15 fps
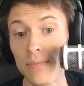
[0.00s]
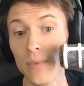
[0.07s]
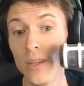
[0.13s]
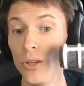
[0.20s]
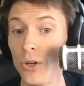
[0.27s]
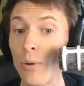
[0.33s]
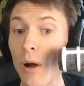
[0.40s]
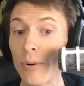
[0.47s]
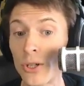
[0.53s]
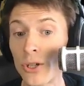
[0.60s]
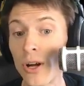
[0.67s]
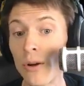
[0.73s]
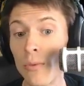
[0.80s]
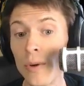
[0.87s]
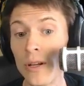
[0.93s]
You probably
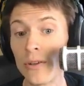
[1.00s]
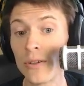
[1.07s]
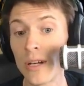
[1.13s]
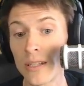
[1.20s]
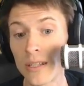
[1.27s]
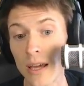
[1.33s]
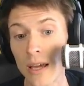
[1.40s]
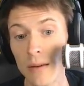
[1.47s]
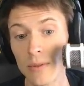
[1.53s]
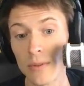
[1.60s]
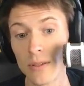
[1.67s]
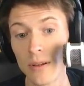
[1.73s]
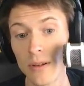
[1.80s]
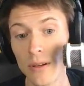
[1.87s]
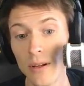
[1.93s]
try to win your chess
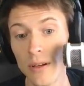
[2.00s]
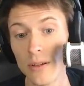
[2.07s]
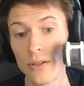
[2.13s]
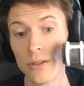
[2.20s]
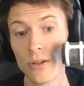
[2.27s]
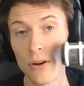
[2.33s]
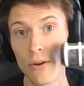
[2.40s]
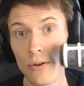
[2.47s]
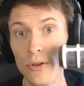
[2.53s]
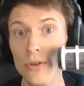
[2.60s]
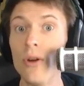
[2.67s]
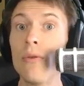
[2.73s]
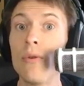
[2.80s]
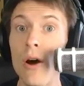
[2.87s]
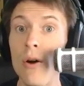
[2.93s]
games. So you
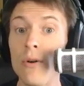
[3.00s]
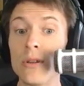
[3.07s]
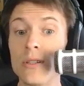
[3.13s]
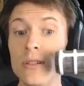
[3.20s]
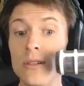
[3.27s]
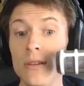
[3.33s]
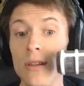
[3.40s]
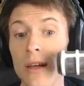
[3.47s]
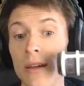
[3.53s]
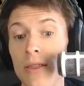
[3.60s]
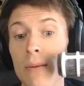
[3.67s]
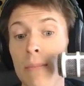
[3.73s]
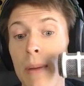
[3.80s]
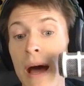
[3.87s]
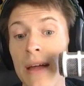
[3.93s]
don't notice like
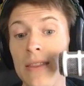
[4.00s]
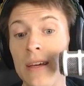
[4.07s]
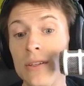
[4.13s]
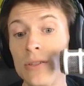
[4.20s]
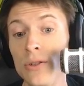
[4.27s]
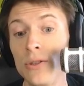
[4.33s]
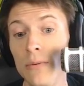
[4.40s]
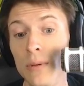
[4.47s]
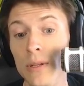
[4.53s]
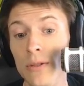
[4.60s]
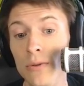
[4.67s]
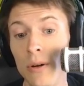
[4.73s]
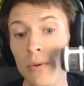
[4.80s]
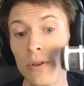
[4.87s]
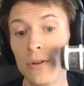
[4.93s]
the bad things you could be
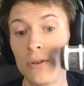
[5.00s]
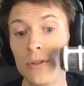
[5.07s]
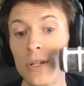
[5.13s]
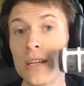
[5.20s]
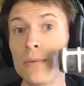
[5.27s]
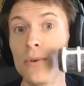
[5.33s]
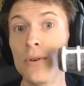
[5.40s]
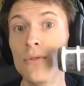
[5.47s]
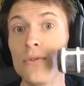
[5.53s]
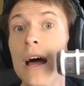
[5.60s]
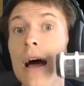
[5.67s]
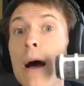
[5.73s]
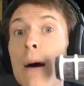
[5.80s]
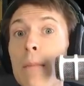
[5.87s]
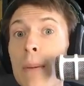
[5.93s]
doing with your chess moves.
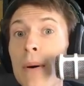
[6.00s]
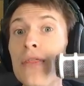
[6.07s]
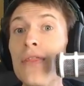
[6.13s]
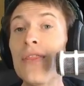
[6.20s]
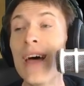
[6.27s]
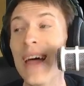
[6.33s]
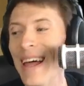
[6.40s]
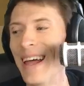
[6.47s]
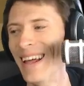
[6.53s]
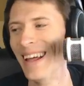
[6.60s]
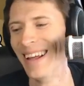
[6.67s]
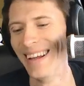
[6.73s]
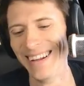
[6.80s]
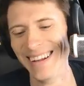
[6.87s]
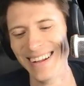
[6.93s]
But
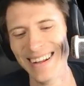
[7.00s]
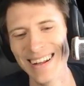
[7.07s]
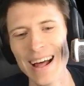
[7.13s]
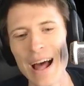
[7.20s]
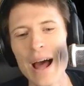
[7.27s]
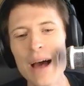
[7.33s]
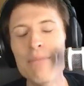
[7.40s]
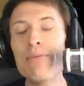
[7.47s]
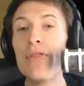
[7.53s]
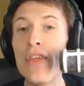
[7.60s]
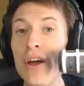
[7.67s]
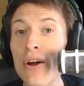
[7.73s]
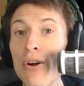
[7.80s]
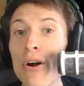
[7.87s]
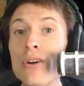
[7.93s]
but
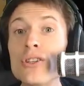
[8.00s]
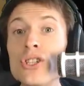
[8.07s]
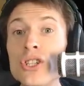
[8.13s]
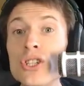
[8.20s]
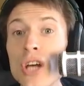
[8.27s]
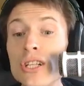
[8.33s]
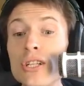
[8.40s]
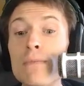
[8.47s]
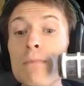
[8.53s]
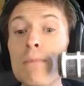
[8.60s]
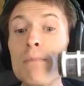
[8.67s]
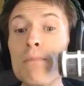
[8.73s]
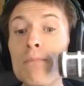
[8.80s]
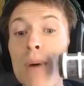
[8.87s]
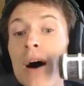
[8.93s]
there are such
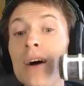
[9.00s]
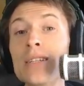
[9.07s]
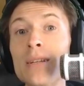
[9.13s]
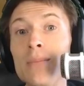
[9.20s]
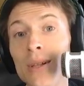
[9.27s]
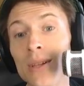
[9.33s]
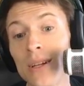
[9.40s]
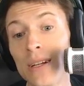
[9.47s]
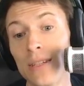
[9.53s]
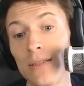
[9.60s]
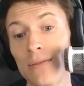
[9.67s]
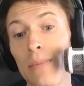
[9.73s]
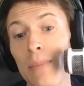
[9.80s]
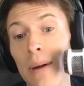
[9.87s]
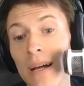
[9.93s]
possibilities
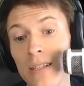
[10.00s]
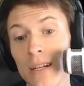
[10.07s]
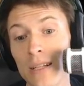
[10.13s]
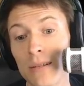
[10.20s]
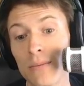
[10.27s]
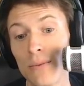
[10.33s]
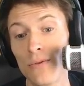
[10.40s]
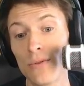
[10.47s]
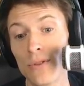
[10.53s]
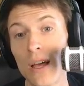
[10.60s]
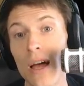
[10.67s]
for bad chess moves.